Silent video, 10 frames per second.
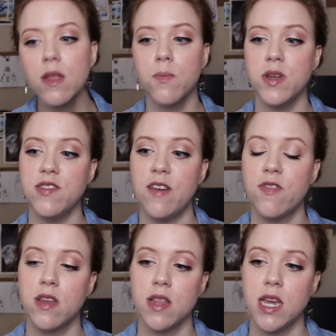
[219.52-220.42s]
But
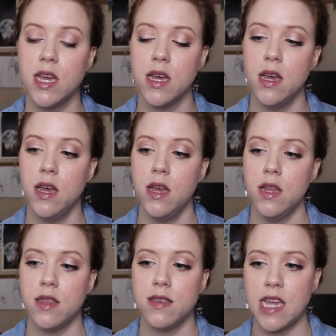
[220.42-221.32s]
definitely
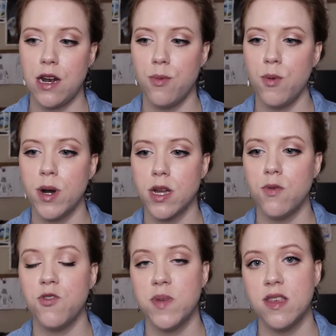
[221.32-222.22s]
this Ann Arbor market
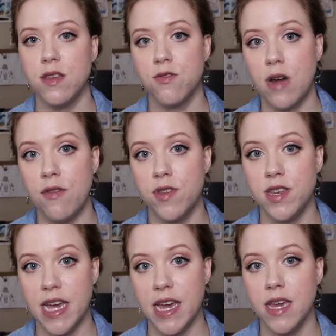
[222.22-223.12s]
was busy throughout the
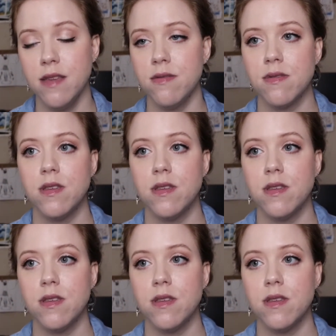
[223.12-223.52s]
day.